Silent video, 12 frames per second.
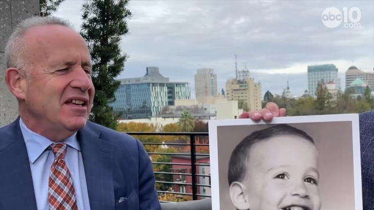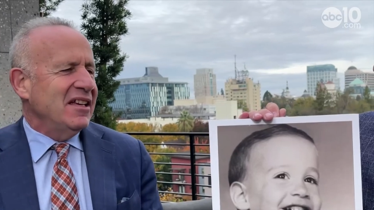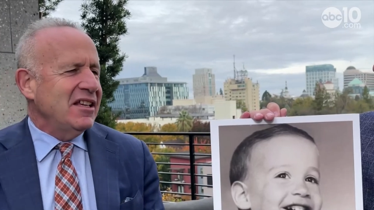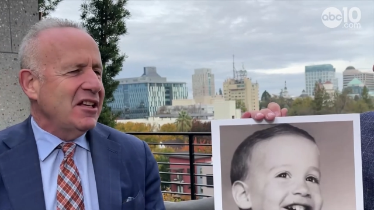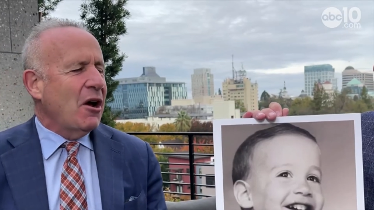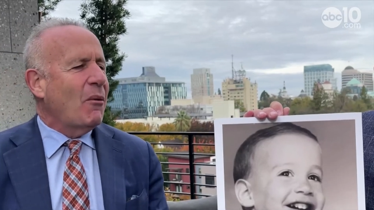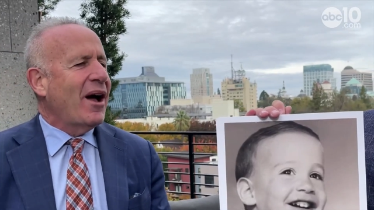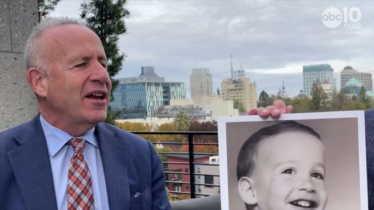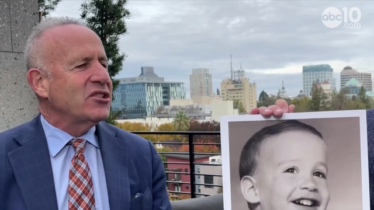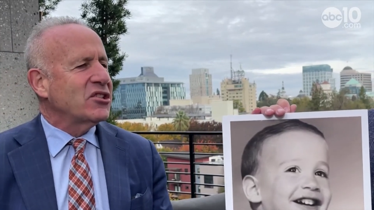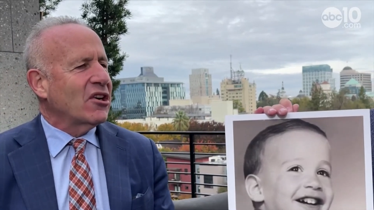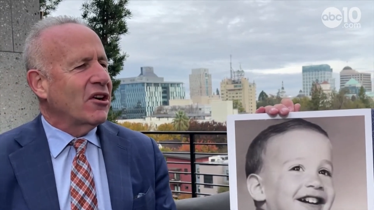Speaker 1: you know, I
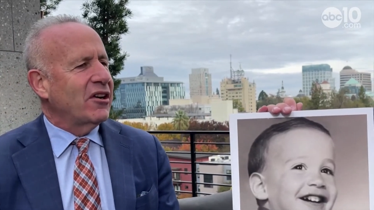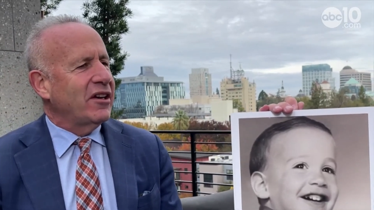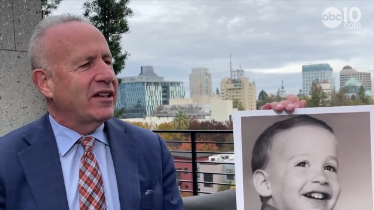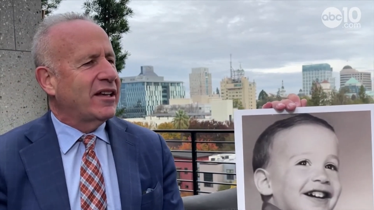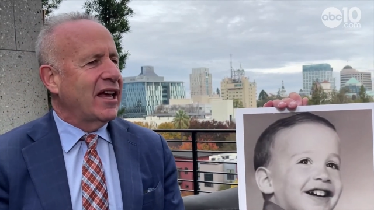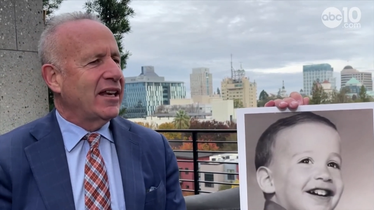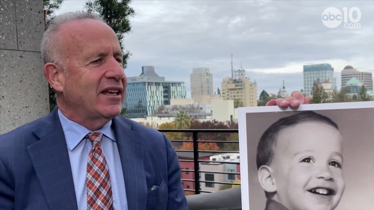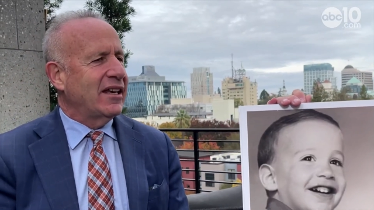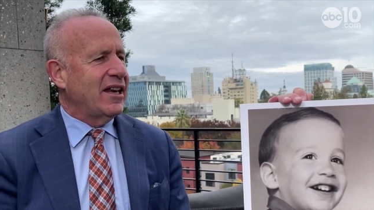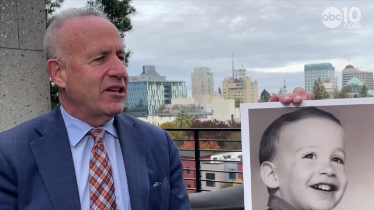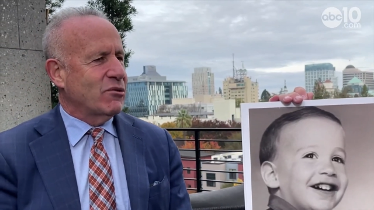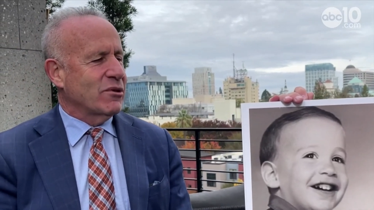started getting
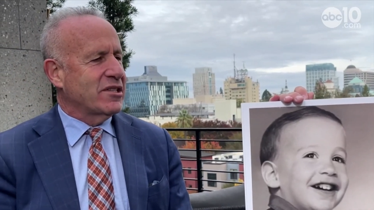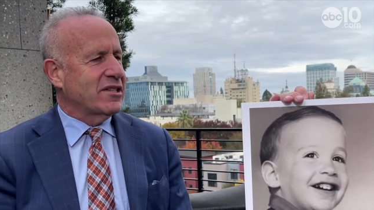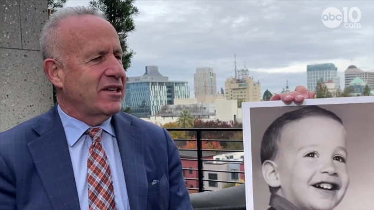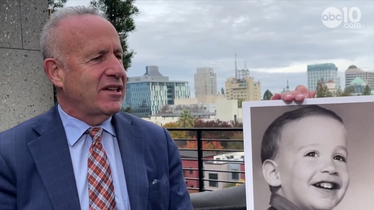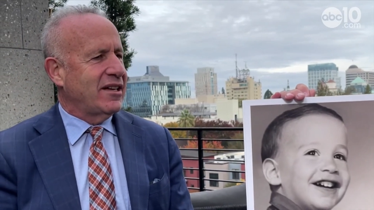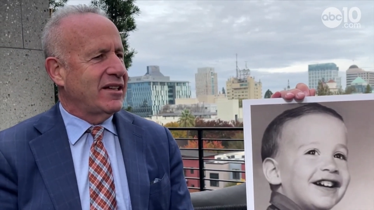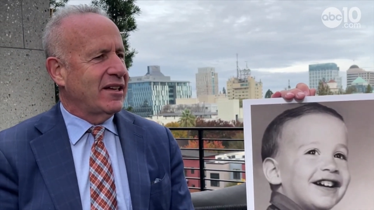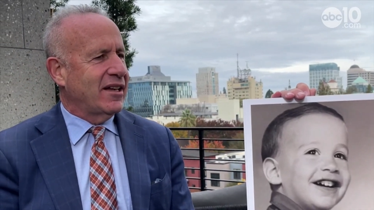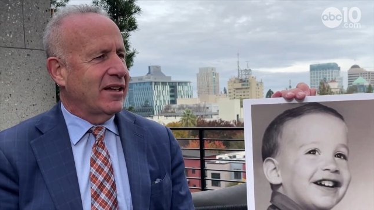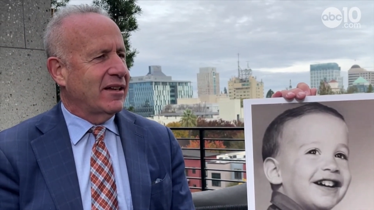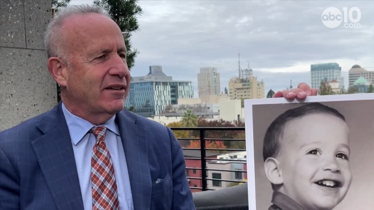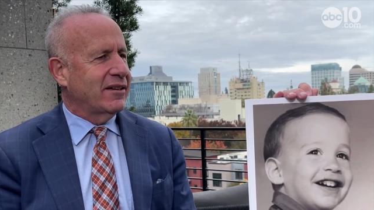interested in,
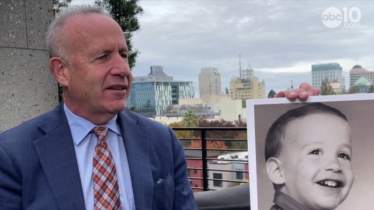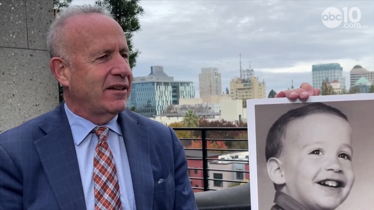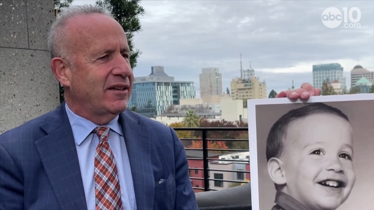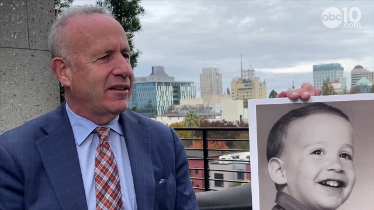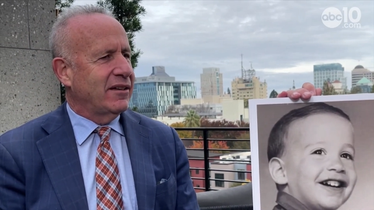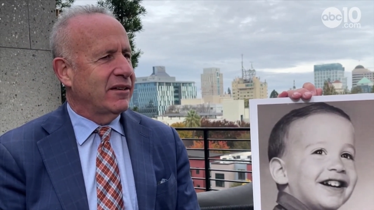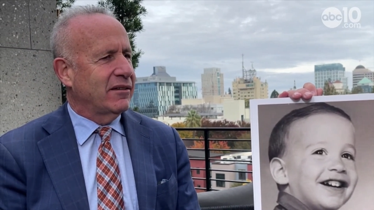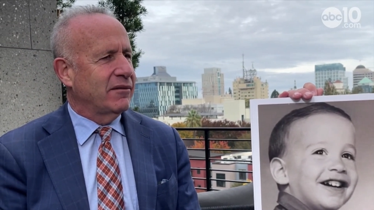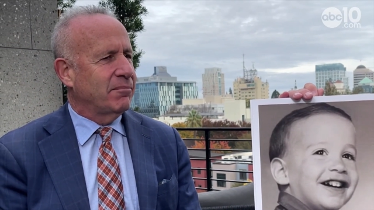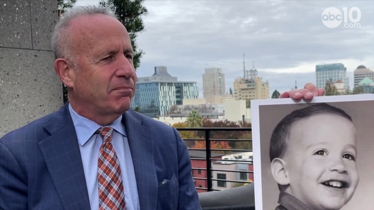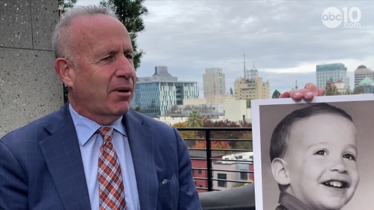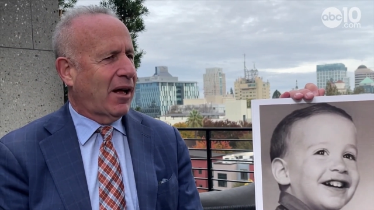uh, in
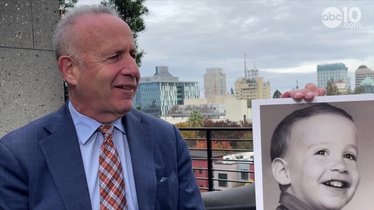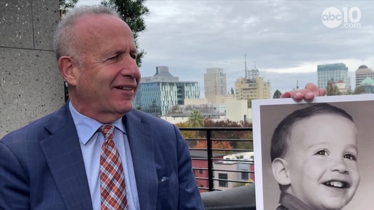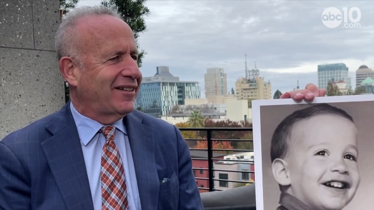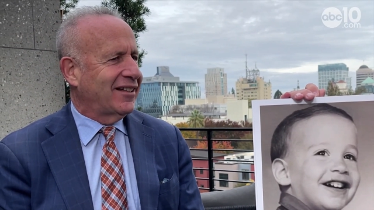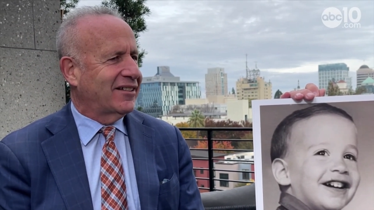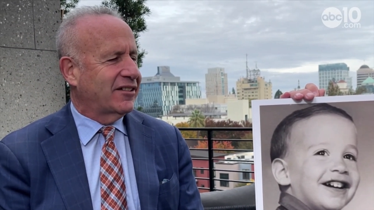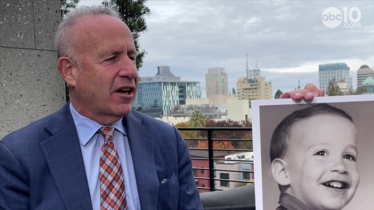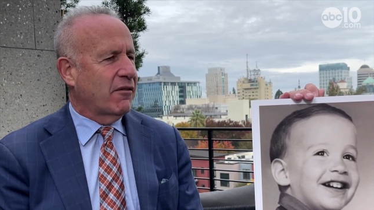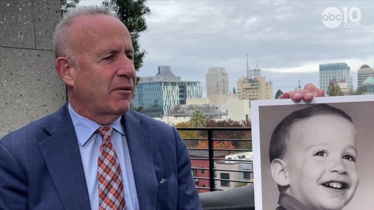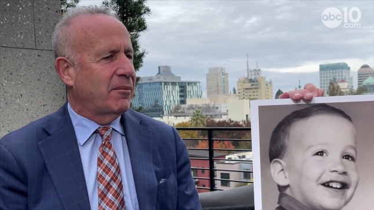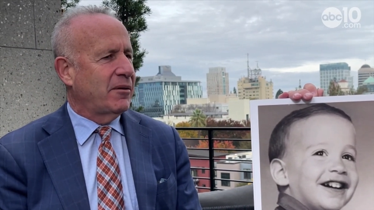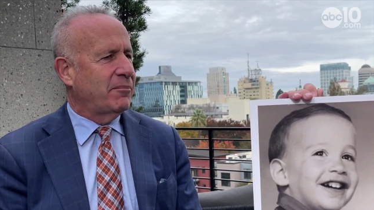politics,
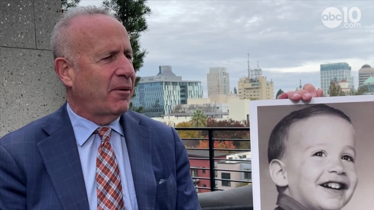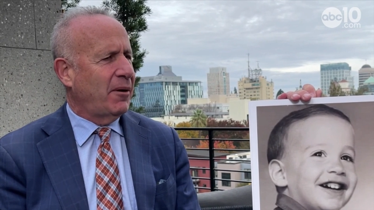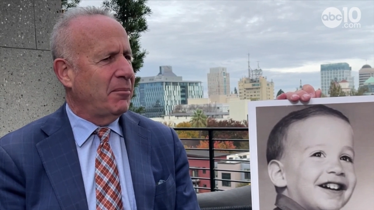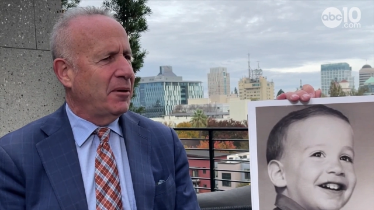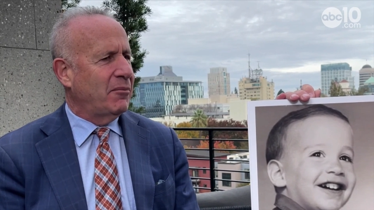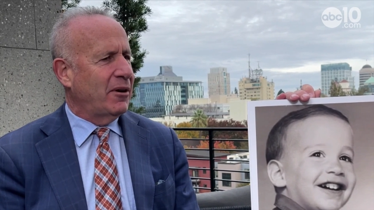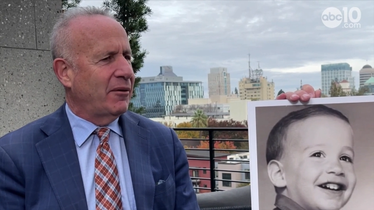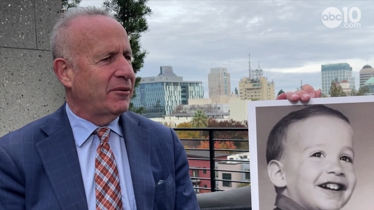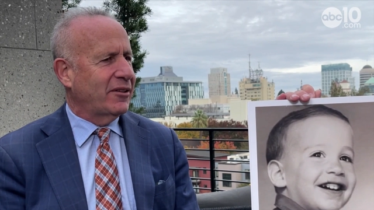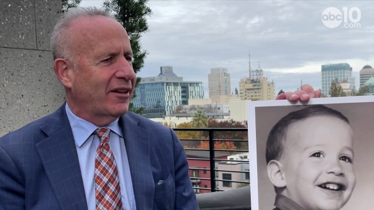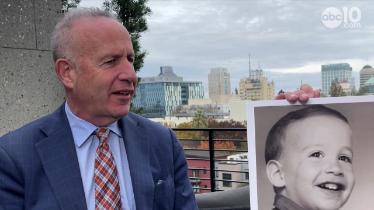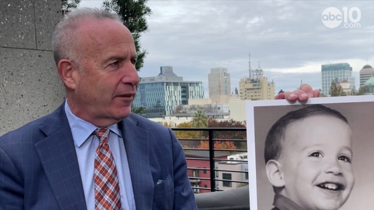government, probably when I
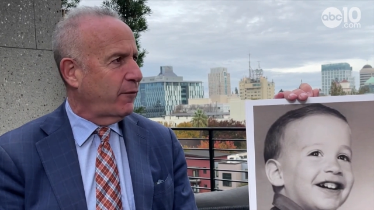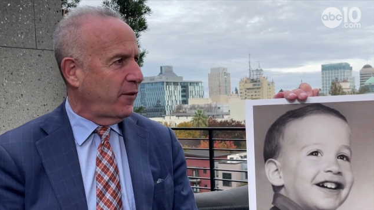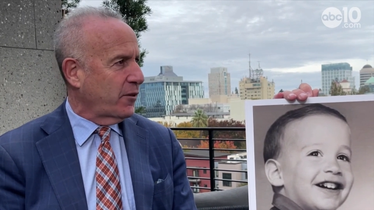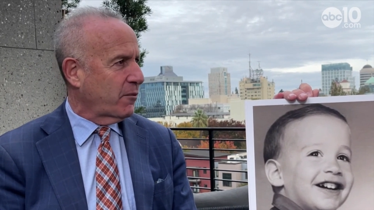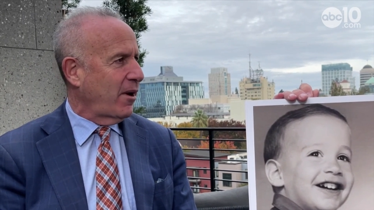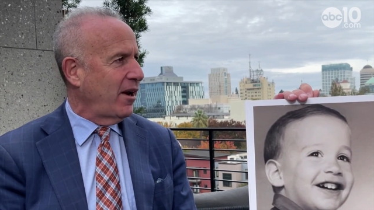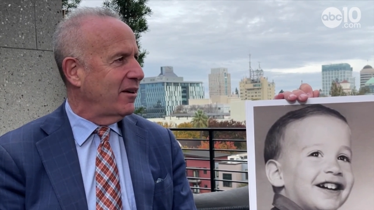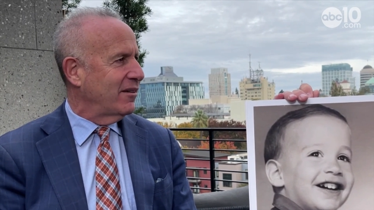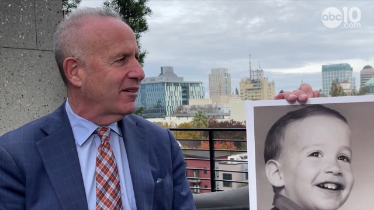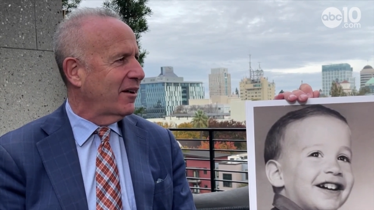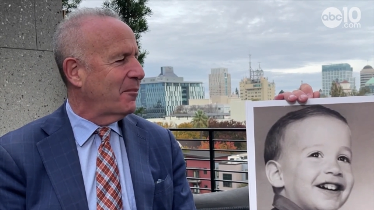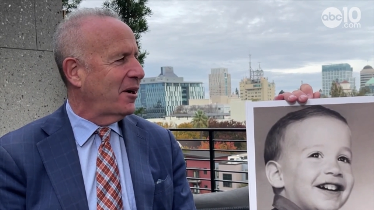was in like fifth grade.
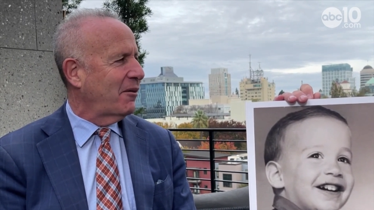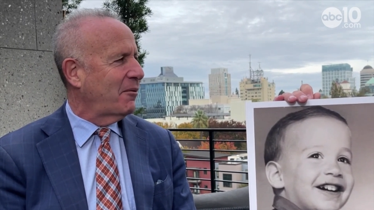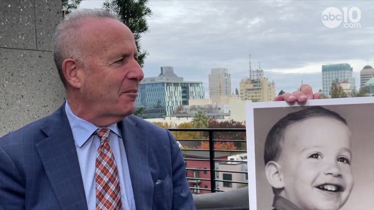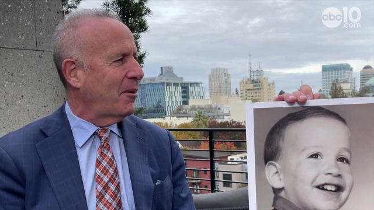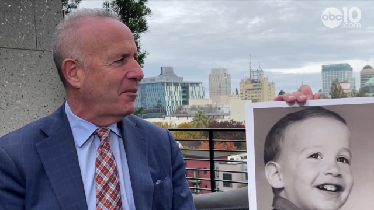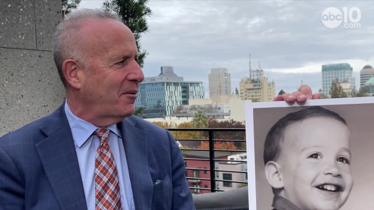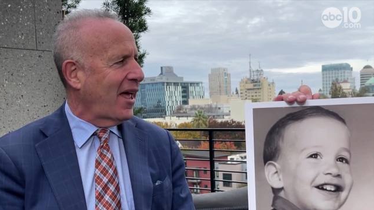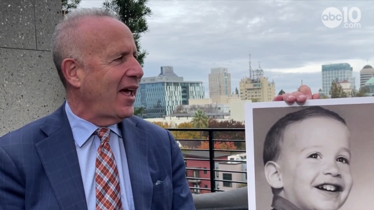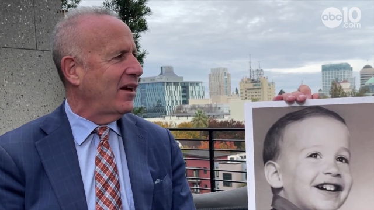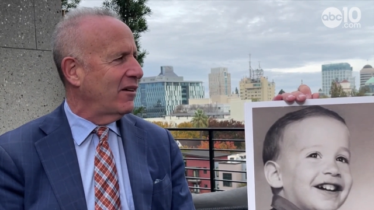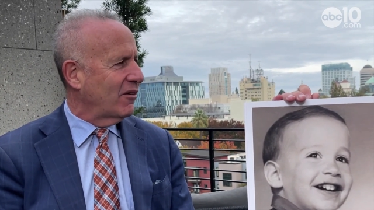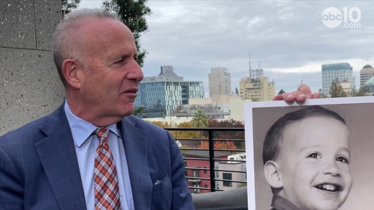I mean, I remember
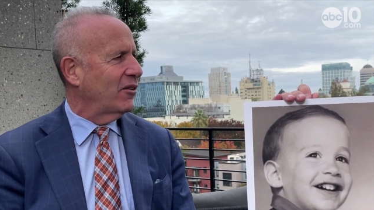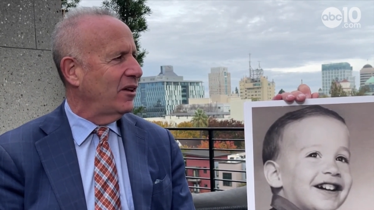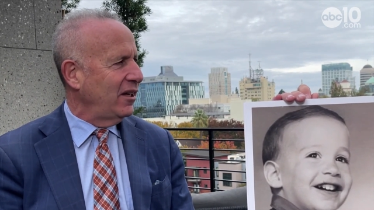that early.